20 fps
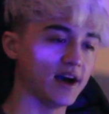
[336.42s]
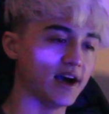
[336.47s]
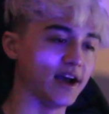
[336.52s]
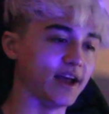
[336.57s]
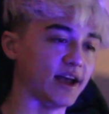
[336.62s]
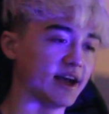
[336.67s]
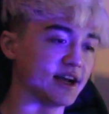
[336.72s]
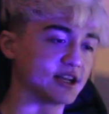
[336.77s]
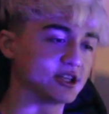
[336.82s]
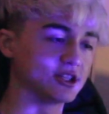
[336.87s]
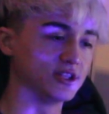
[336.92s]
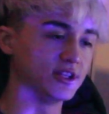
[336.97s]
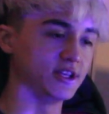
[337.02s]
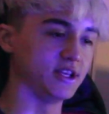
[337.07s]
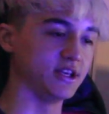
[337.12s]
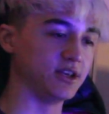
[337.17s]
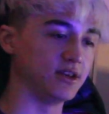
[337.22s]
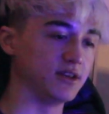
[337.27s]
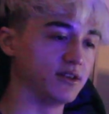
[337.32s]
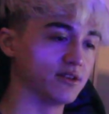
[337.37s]
I
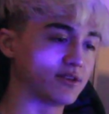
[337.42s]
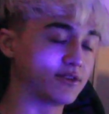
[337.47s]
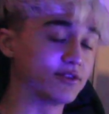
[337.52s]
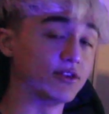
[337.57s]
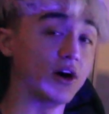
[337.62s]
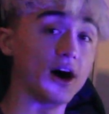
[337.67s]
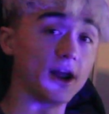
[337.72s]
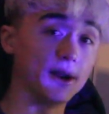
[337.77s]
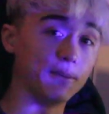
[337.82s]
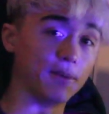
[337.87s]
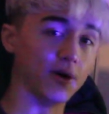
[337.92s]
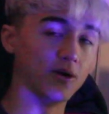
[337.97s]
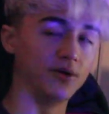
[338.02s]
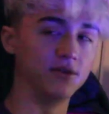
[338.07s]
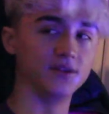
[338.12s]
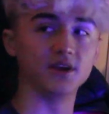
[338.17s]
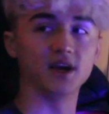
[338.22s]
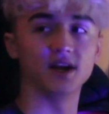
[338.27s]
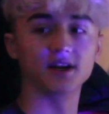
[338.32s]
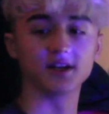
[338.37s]
actually thought
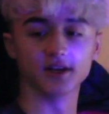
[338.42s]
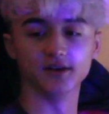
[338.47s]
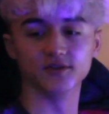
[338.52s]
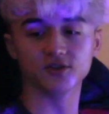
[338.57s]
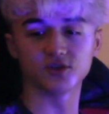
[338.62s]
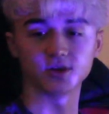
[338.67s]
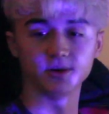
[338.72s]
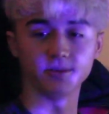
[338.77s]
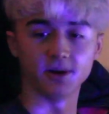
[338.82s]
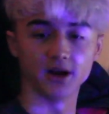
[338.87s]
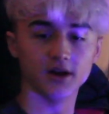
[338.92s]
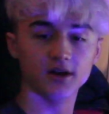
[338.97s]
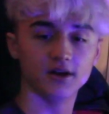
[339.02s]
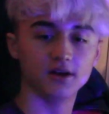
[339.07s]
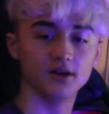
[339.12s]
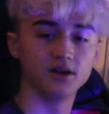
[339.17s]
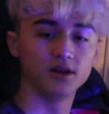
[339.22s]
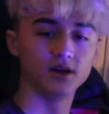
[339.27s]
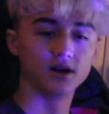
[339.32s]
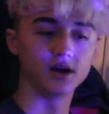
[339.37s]
about the idea of streaming
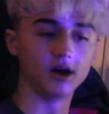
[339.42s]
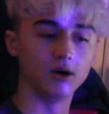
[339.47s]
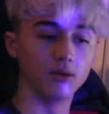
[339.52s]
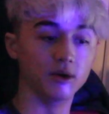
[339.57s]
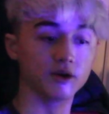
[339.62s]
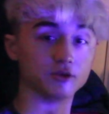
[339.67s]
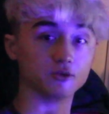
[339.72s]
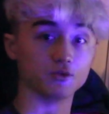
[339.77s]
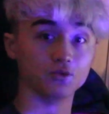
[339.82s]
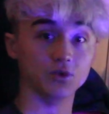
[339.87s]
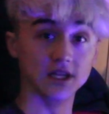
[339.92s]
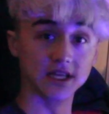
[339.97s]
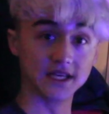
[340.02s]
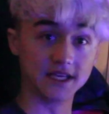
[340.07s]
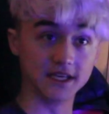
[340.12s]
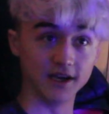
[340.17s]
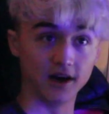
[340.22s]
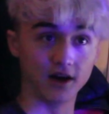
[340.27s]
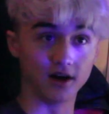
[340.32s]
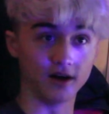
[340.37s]
when I was really
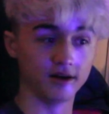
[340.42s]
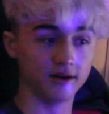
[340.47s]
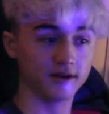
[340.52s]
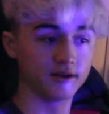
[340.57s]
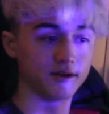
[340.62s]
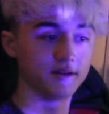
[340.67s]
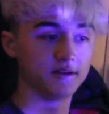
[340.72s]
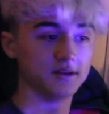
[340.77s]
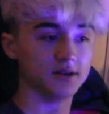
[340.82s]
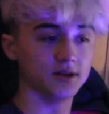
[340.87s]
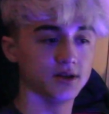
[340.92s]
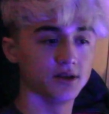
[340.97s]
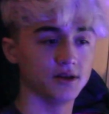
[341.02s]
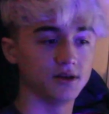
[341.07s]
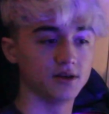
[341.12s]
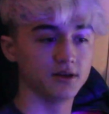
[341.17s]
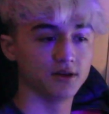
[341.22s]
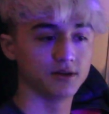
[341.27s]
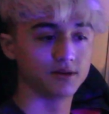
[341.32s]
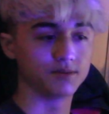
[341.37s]
young,
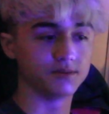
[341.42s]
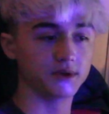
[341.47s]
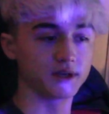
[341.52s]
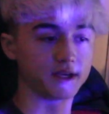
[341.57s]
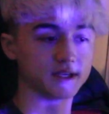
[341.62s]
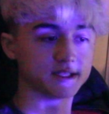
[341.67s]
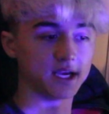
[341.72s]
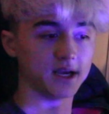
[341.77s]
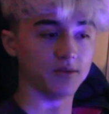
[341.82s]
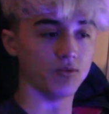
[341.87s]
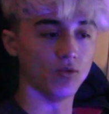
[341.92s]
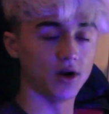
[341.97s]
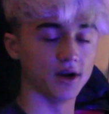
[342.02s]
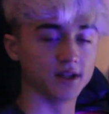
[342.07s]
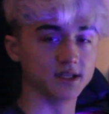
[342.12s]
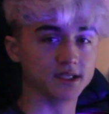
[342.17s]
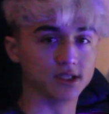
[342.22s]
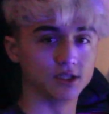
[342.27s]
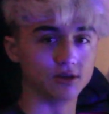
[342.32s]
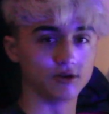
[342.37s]
because I
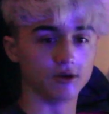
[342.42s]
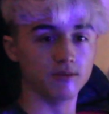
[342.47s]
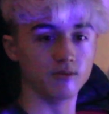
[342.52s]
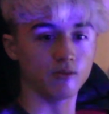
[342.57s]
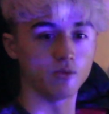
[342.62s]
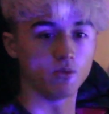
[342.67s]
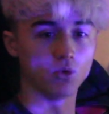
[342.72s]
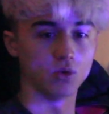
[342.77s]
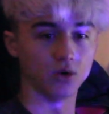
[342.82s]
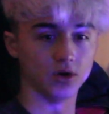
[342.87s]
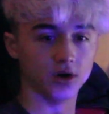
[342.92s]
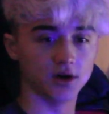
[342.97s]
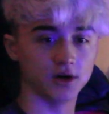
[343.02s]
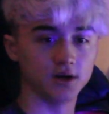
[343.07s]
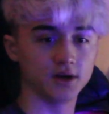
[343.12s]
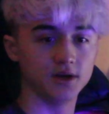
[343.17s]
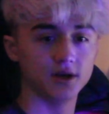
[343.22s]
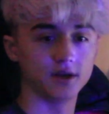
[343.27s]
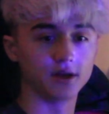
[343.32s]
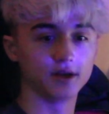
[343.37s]
wanted to do it more
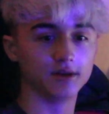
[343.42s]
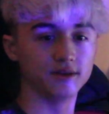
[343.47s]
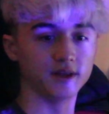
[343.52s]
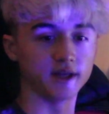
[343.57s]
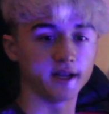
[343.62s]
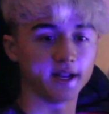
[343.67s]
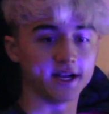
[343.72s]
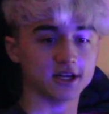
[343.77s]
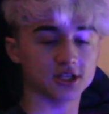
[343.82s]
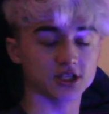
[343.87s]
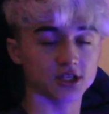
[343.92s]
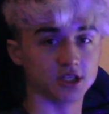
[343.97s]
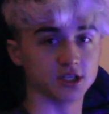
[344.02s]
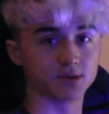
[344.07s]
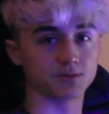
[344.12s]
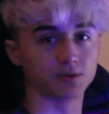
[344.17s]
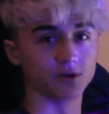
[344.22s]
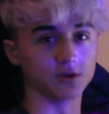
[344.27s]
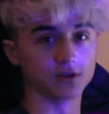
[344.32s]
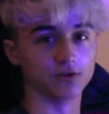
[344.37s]
than actually
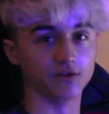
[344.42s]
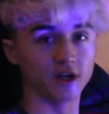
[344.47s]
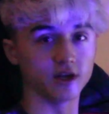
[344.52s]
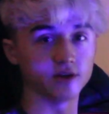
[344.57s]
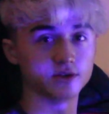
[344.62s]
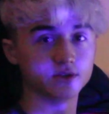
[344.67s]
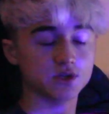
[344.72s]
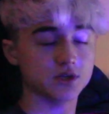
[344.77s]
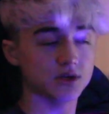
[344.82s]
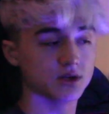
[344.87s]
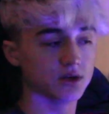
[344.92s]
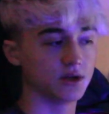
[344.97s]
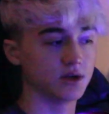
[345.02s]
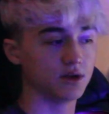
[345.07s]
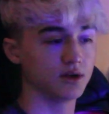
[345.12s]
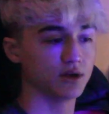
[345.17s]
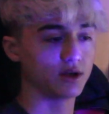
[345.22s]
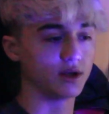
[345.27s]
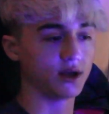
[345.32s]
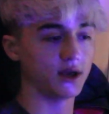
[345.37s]
just produce videos.
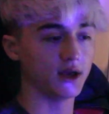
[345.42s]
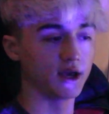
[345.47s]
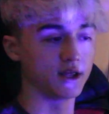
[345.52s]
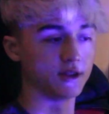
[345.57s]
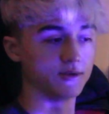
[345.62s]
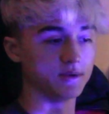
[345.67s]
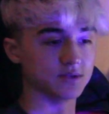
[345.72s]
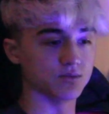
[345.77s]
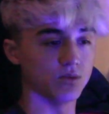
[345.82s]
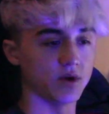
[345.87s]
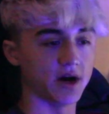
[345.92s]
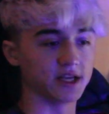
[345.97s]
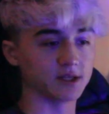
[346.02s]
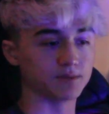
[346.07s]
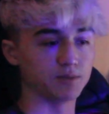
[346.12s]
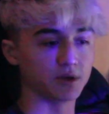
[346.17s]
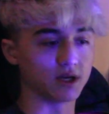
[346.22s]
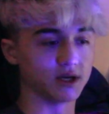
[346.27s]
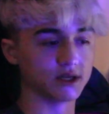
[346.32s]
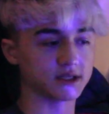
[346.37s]
And the reason why is
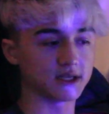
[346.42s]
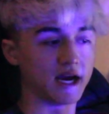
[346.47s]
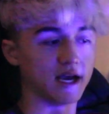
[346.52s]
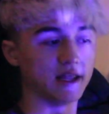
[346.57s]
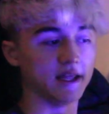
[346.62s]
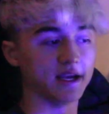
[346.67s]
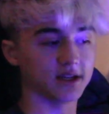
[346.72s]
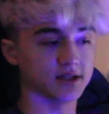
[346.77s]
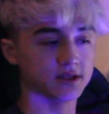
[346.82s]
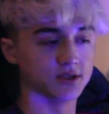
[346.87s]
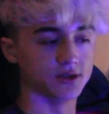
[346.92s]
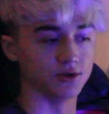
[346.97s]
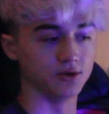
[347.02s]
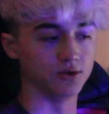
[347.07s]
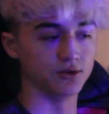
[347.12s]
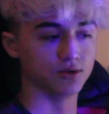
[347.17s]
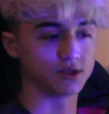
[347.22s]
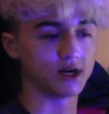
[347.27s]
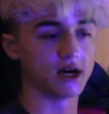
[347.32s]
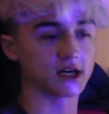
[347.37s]
because I like
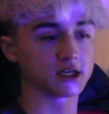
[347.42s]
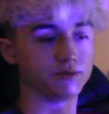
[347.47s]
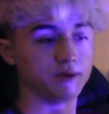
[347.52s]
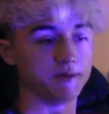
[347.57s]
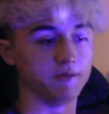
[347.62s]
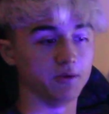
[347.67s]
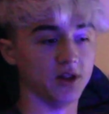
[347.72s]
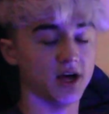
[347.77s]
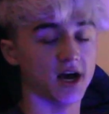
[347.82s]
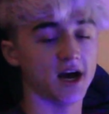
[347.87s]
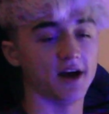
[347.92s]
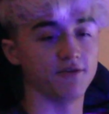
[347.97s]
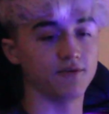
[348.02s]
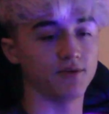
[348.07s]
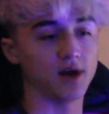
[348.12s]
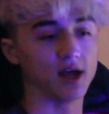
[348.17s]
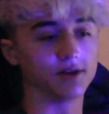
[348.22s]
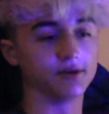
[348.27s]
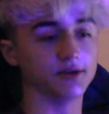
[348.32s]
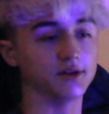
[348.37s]
to talk to people live
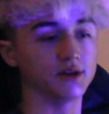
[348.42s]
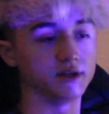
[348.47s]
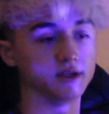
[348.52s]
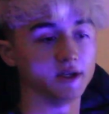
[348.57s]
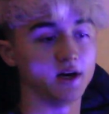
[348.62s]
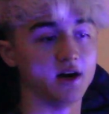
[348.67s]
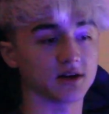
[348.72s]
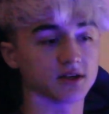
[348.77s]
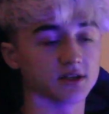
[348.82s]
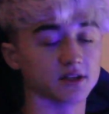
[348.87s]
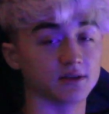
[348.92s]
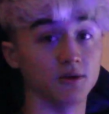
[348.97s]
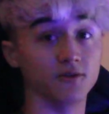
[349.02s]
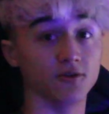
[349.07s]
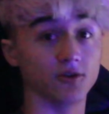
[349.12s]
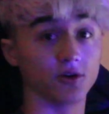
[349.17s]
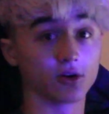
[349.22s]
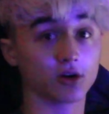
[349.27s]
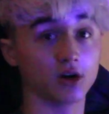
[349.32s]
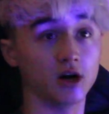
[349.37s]
rather than talk to them
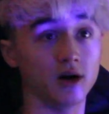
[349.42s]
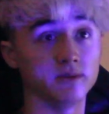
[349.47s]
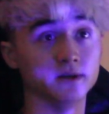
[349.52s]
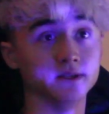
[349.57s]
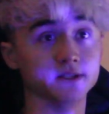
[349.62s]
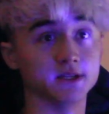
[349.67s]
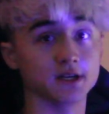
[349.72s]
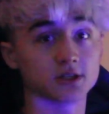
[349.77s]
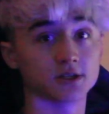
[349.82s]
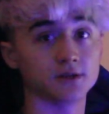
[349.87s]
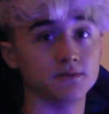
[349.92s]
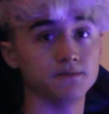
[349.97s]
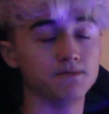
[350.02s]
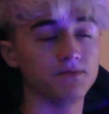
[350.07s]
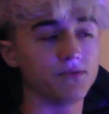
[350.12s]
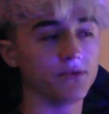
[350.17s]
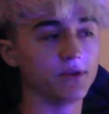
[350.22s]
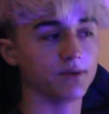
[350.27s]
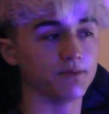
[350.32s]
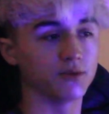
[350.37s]
over a comment section,
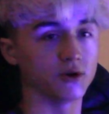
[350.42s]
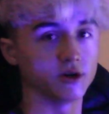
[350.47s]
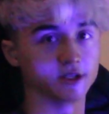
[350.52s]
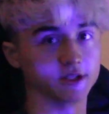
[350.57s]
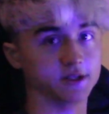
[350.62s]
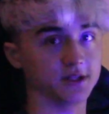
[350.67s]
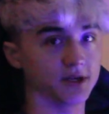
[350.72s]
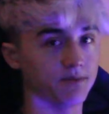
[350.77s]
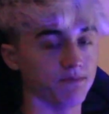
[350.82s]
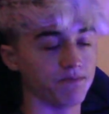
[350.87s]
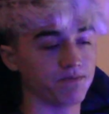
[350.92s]
personally.